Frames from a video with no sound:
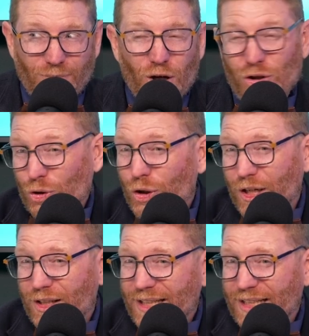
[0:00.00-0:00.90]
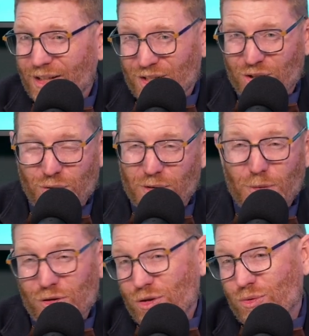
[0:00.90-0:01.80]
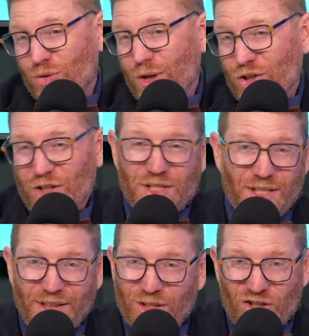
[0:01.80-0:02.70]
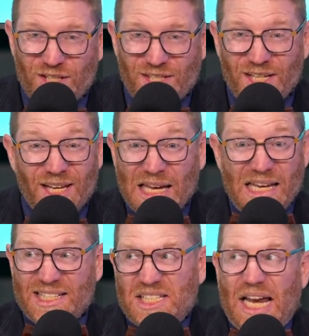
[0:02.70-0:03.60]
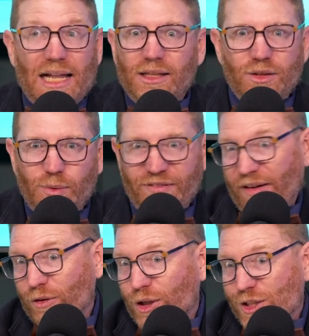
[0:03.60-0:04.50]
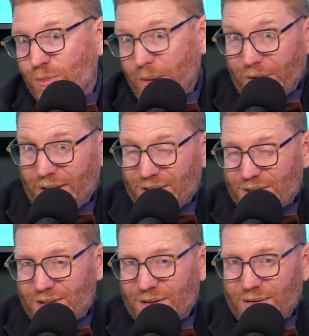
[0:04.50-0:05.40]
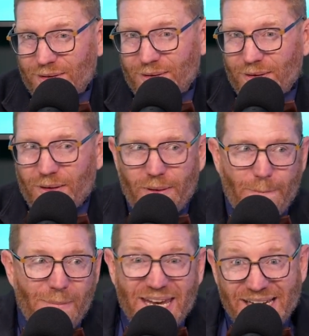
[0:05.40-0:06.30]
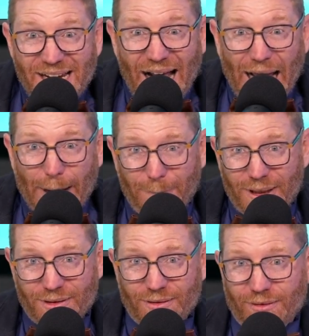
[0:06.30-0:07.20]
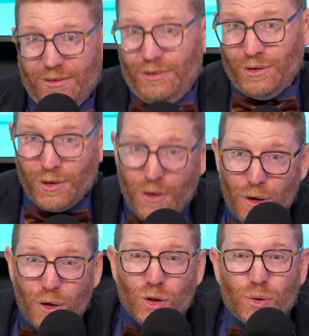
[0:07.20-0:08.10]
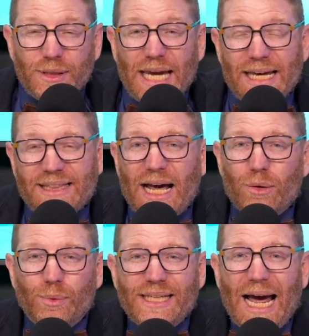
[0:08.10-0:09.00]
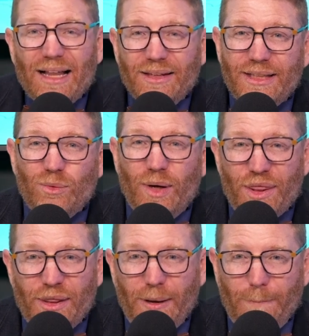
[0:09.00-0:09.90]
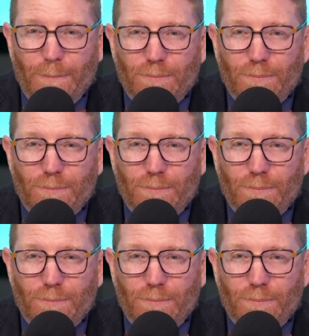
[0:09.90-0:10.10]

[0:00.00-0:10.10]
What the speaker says: you're going to lead us to the most nutritious, delicious salad we've ever experienced. Make it happen. Create that reality with them.